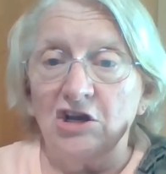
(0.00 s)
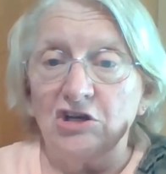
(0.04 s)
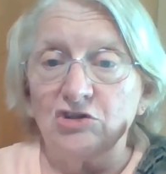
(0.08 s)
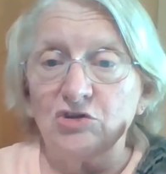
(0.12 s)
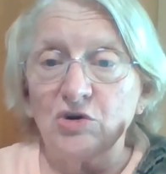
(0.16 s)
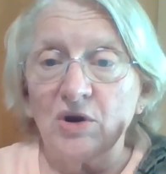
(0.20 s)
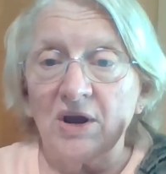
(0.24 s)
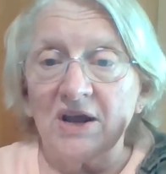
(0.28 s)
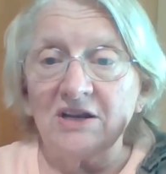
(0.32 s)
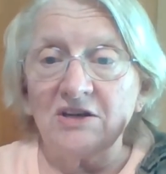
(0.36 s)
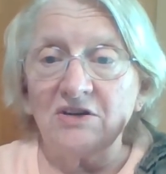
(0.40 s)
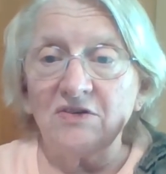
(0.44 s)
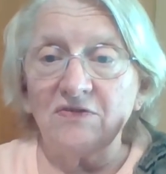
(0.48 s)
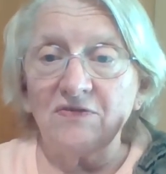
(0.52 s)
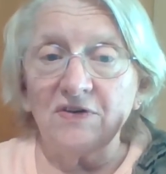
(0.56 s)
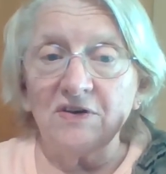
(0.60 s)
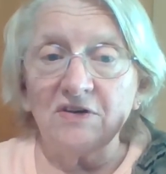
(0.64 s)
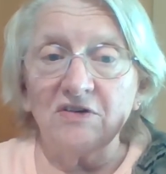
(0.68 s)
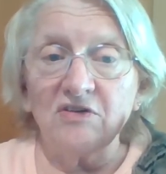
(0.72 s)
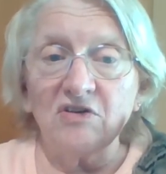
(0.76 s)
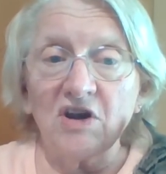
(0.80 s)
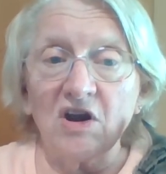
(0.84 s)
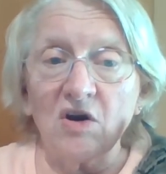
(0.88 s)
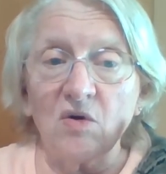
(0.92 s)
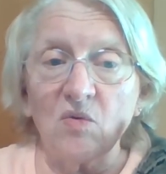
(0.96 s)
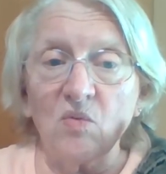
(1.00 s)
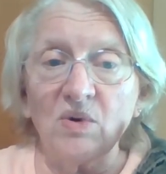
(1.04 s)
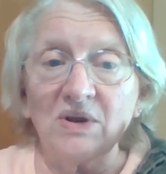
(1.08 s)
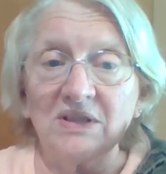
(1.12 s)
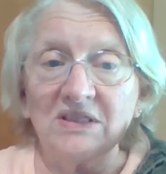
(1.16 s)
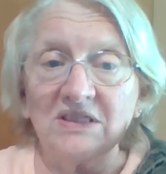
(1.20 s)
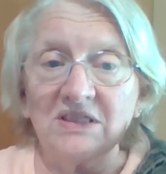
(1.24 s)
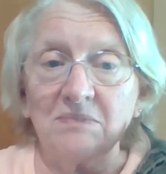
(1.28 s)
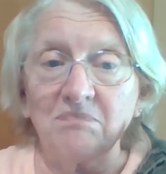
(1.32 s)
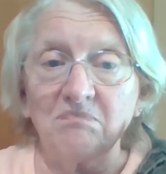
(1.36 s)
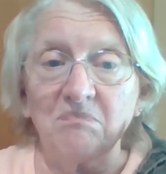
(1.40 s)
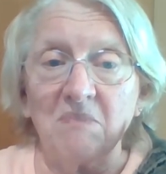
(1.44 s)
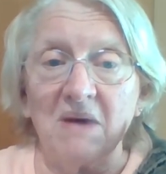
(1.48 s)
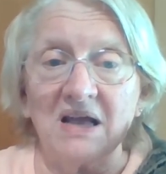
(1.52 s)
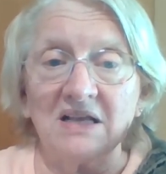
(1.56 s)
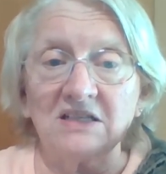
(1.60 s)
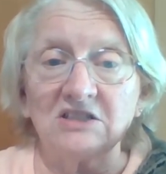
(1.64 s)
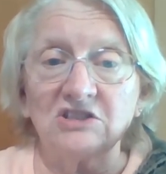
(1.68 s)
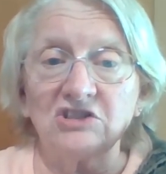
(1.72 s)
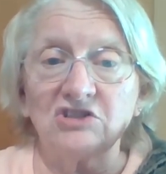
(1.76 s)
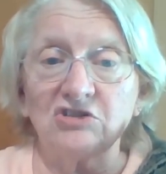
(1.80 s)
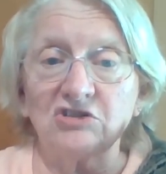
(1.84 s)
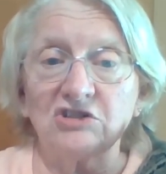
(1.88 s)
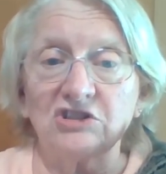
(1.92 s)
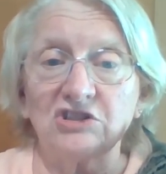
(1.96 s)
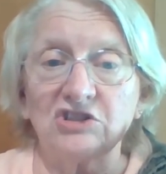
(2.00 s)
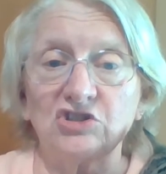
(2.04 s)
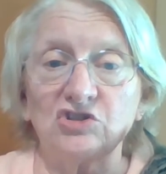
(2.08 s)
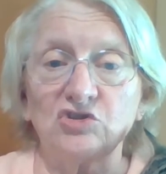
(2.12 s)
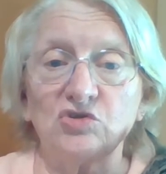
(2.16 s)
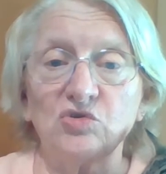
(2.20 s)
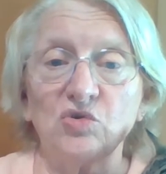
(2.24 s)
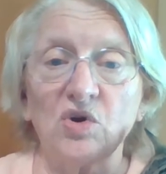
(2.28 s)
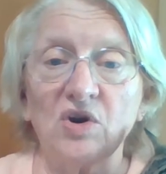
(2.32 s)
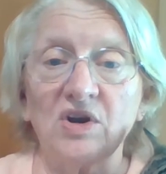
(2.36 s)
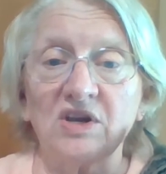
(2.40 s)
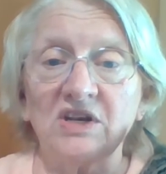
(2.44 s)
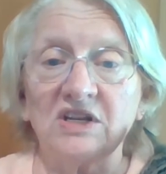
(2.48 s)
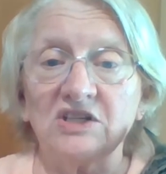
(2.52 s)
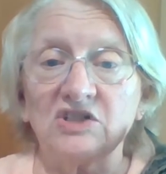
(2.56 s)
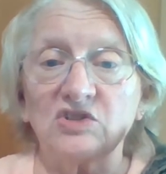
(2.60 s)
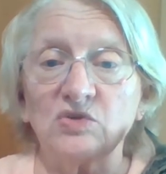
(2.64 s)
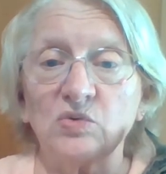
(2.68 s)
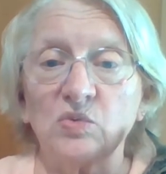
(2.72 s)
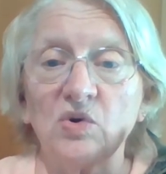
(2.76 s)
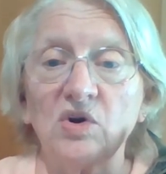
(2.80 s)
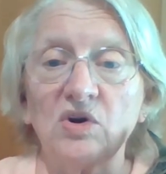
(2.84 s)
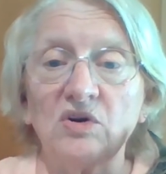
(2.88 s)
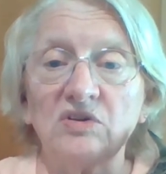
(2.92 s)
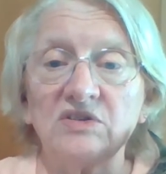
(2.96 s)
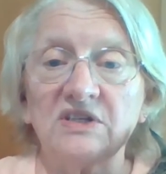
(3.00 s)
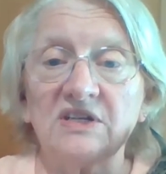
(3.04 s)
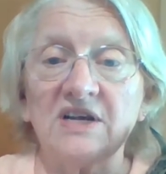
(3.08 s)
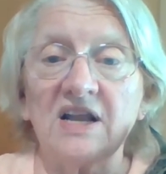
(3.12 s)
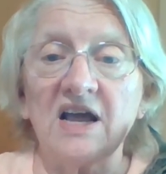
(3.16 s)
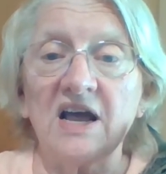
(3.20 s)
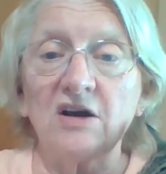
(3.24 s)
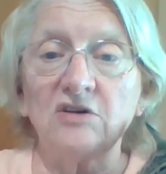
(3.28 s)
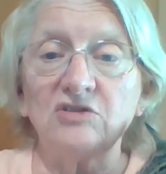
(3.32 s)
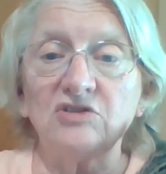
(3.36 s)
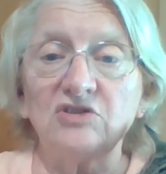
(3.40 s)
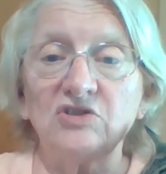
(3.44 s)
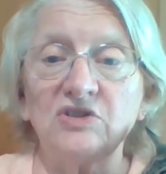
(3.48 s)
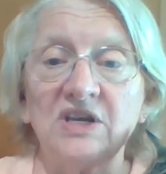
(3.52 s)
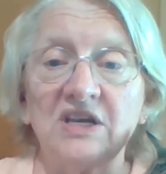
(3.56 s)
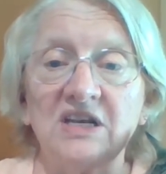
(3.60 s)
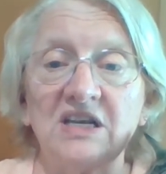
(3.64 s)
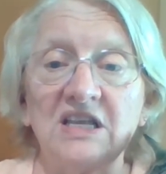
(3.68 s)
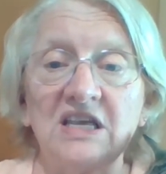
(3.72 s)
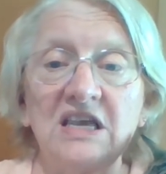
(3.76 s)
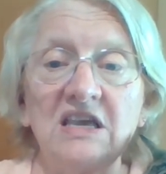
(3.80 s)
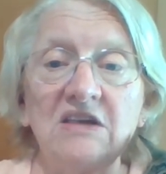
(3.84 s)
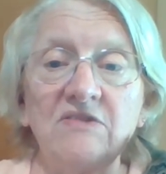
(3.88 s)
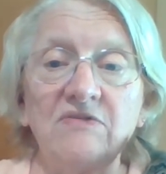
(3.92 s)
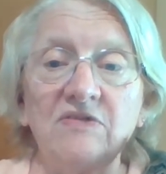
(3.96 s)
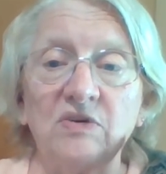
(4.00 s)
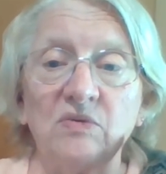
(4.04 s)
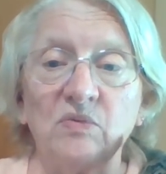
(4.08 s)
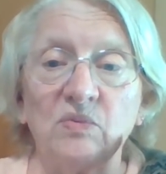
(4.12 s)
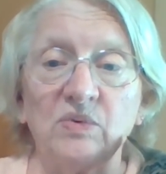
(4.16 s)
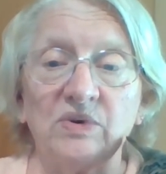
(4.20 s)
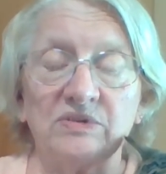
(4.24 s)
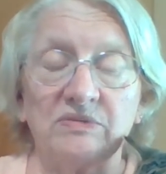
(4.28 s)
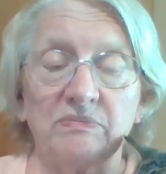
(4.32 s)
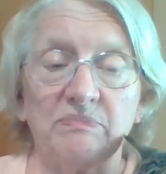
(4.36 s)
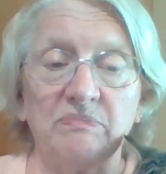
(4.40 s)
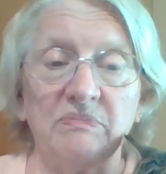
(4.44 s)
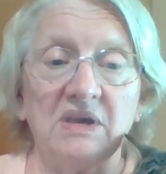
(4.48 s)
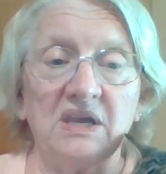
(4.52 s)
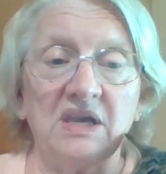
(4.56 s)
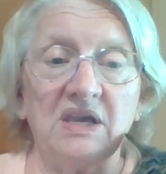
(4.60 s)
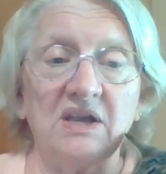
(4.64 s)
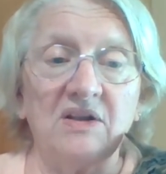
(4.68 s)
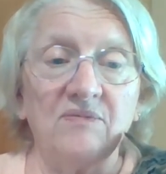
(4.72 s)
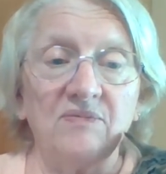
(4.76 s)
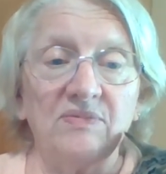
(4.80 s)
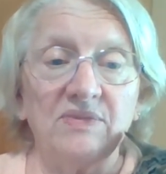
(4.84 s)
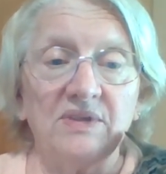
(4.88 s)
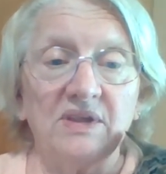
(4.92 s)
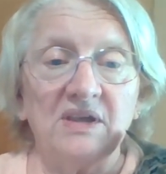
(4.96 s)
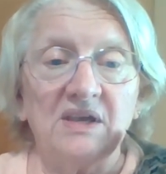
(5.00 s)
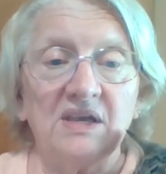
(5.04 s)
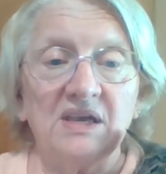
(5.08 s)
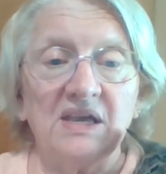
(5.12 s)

trying to figure out what monster destroyed its world and how to get even with me.